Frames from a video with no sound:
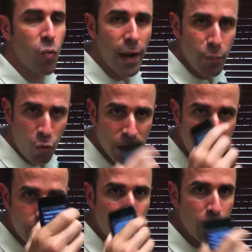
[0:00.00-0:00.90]
direct
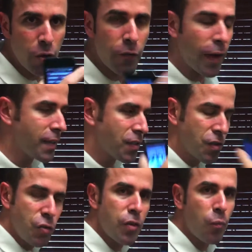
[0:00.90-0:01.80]
printing from your device
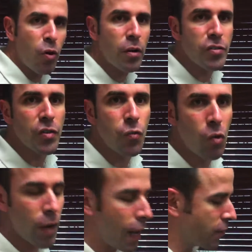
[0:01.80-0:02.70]
to the printer so you
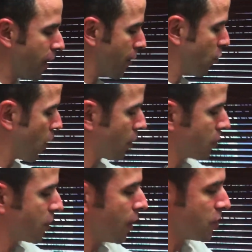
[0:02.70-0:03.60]
won't have to have a
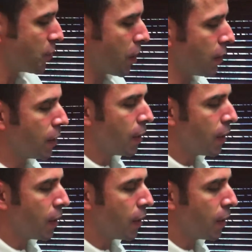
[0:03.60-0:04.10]
wireless hotspot.